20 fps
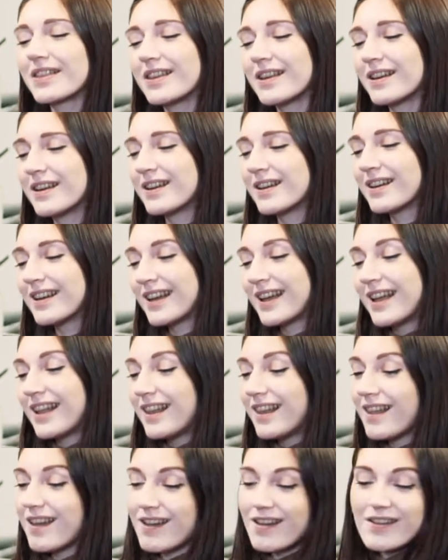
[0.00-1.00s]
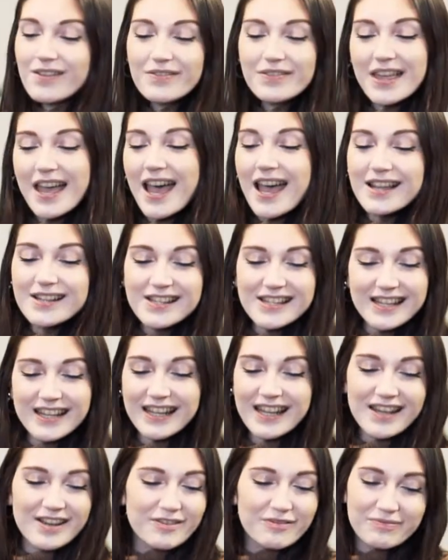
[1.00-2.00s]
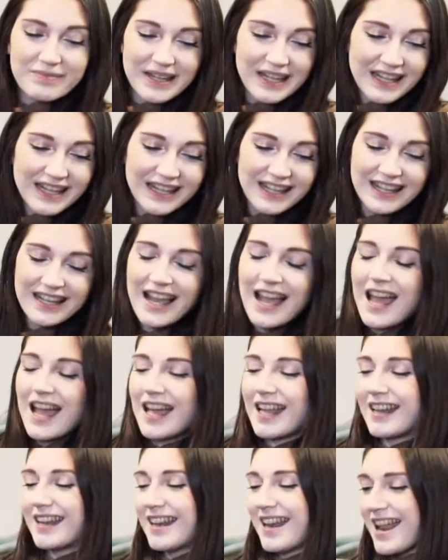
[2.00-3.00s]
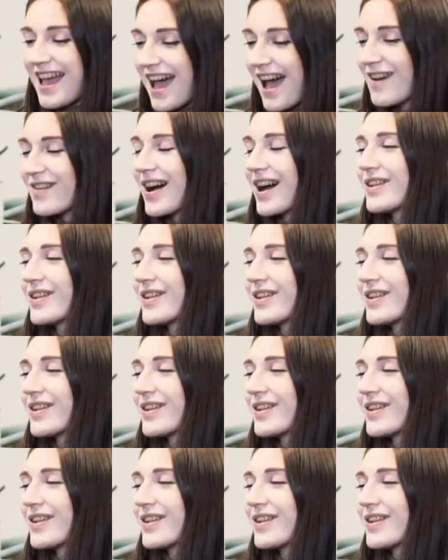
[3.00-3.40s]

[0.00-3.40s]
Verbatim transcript: um, very freely. She does it for free events all of